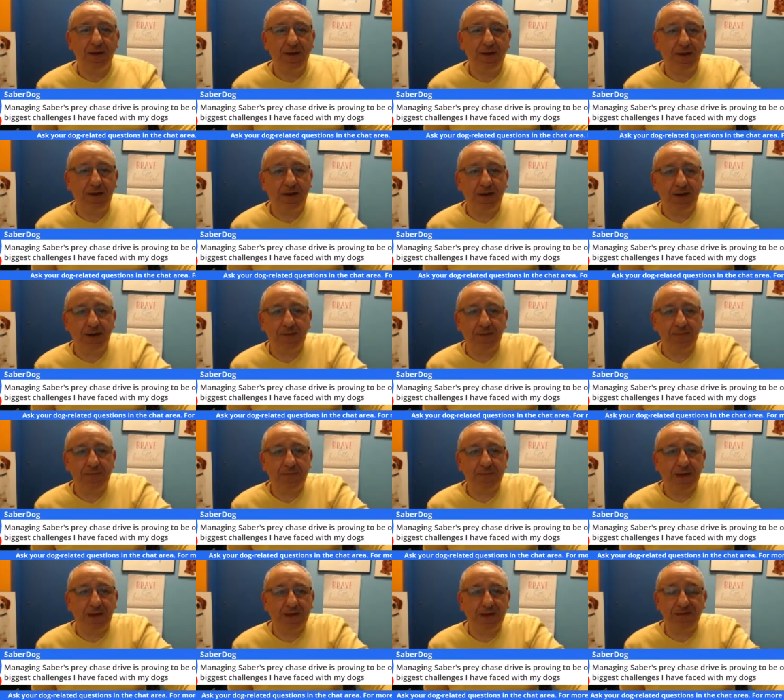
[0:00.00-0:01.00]
Um,
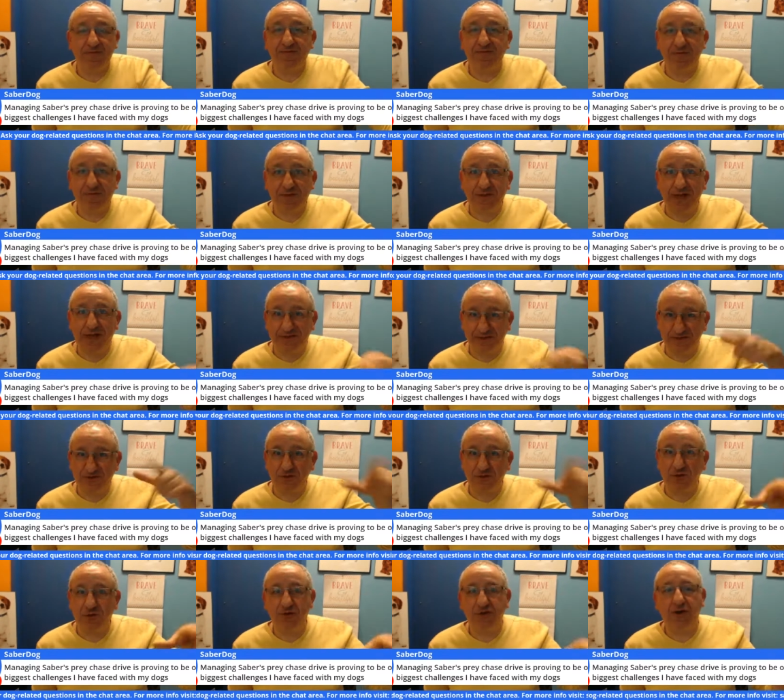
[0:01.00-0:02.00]
and if that's
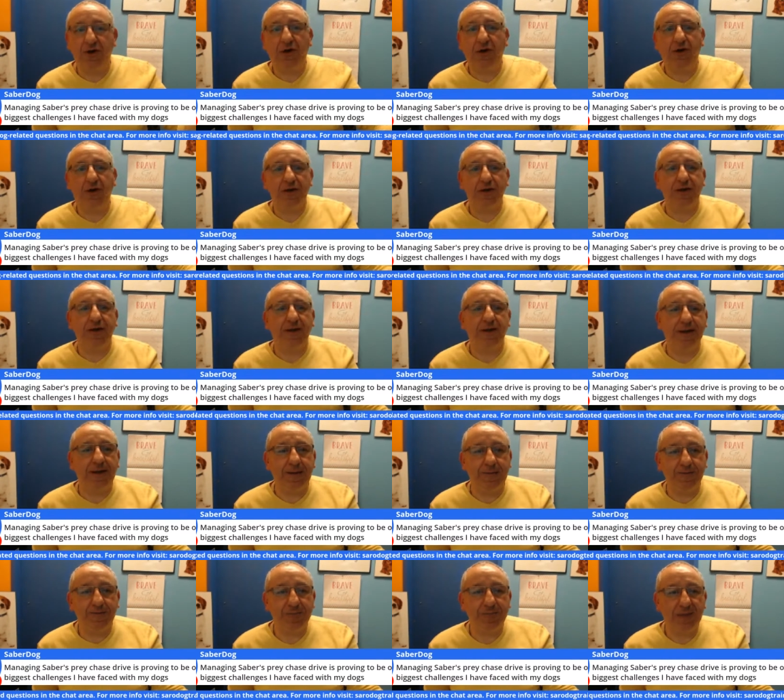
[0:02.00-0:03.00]
your dog.
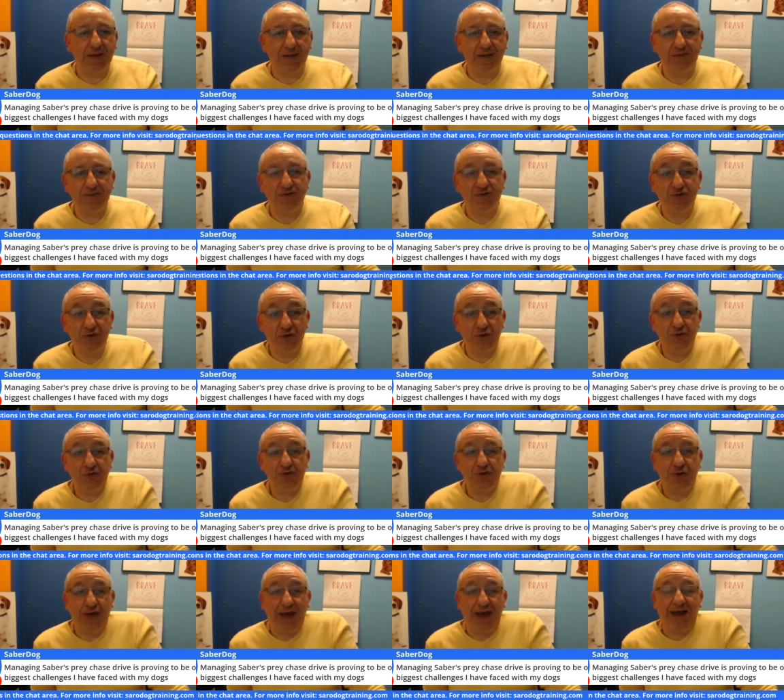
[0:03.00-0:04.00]
Um, so
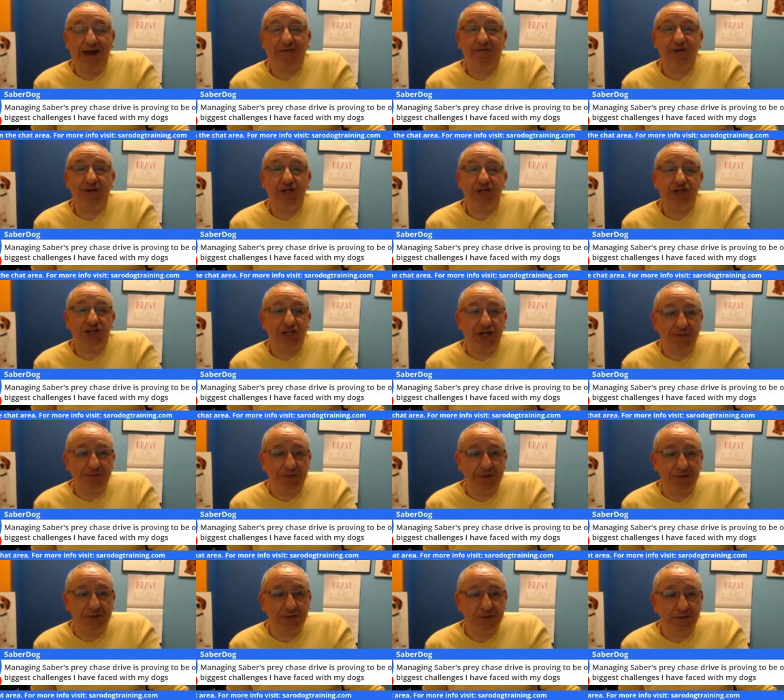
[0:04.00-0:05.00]
you have a
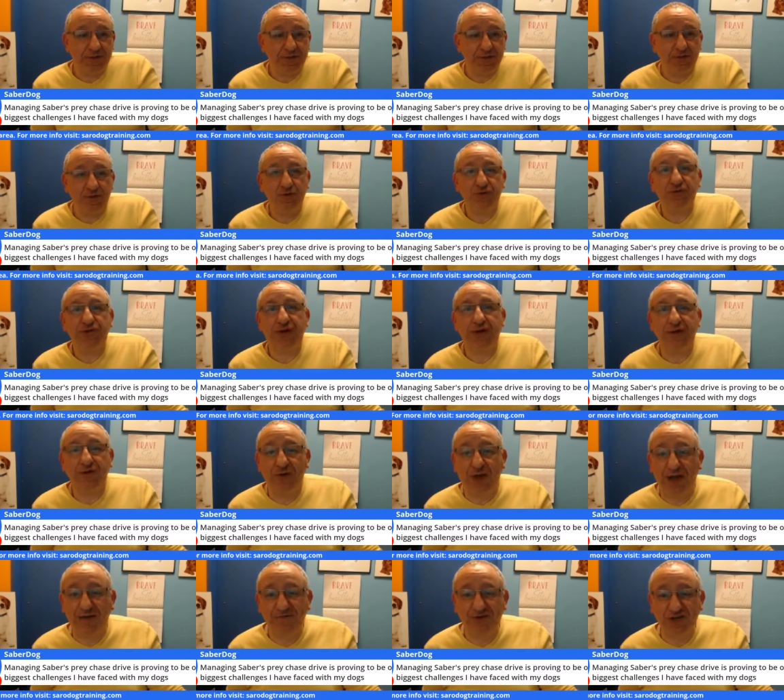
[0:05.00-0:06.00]
shepherd, looks like
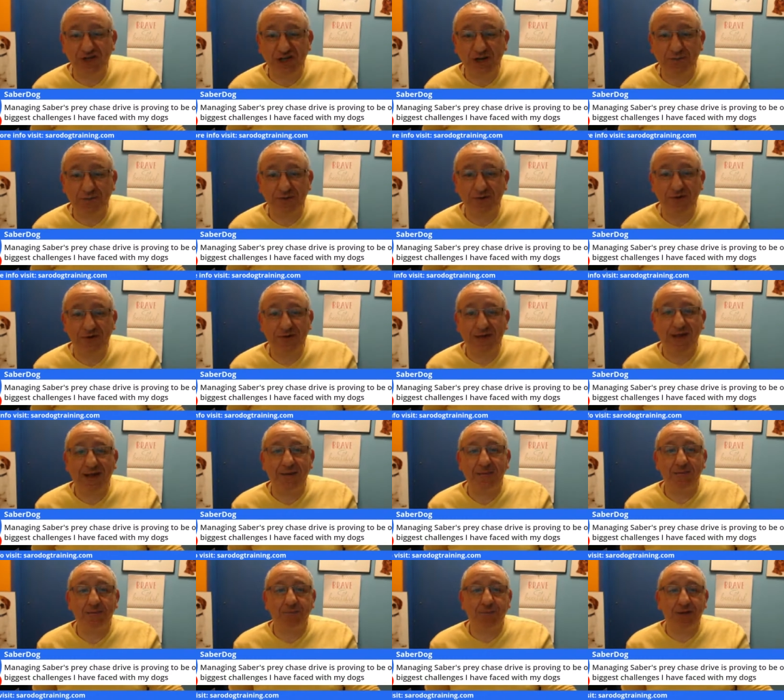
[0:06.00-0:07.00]
you have a shepherd,
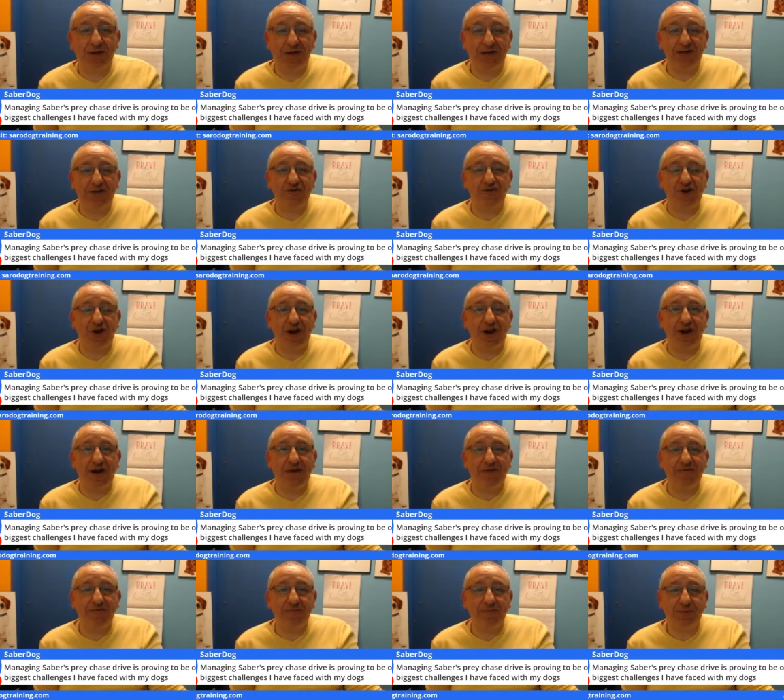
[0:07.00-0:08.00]
and prey
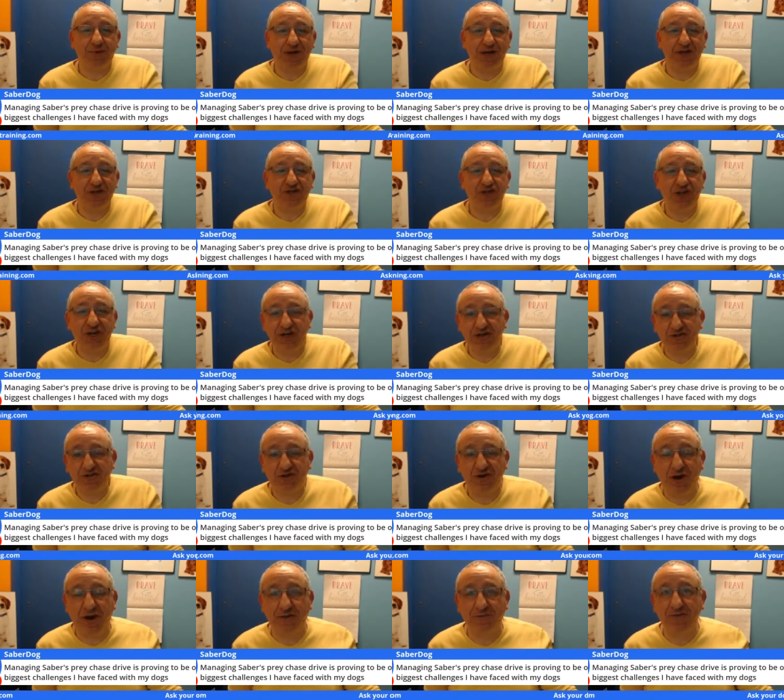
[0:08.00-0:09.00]
drive, prey chase
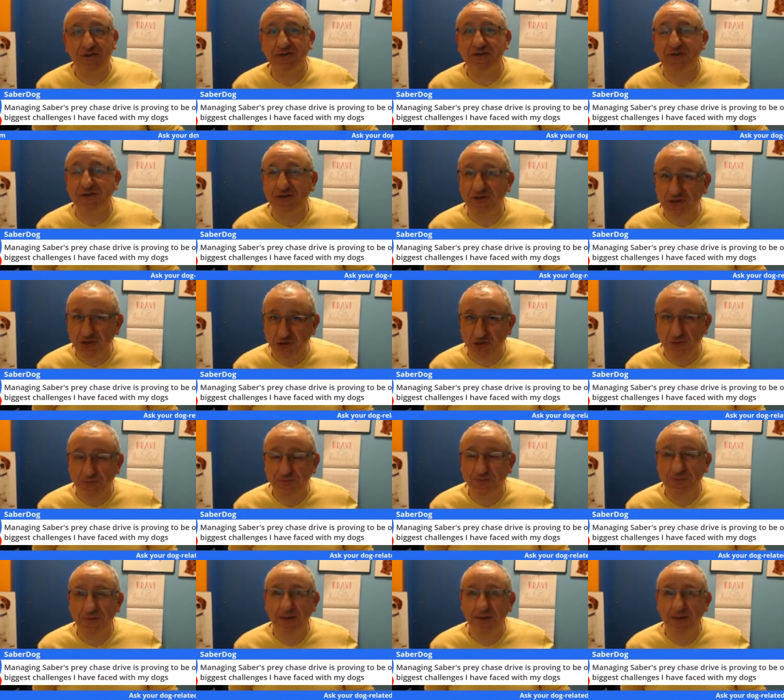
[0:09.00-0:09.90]
drive is the issue.